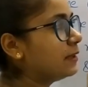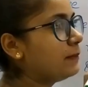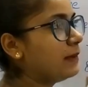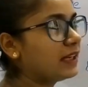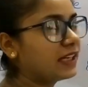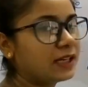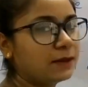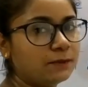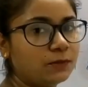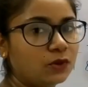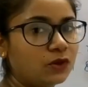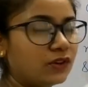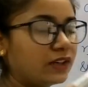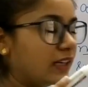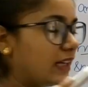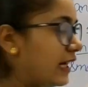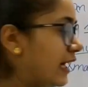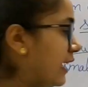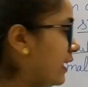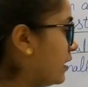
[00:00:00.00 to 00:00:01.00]
they make a
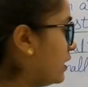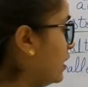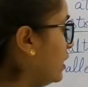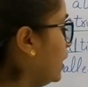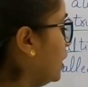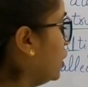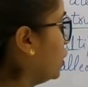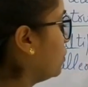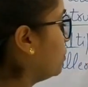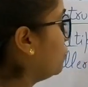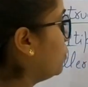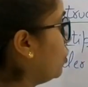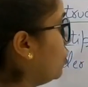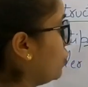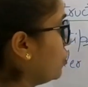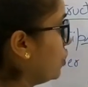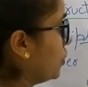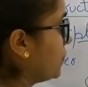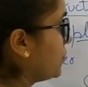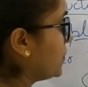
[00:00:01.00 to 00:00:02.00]
bond, like
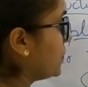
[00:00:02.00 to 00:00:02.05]
bond of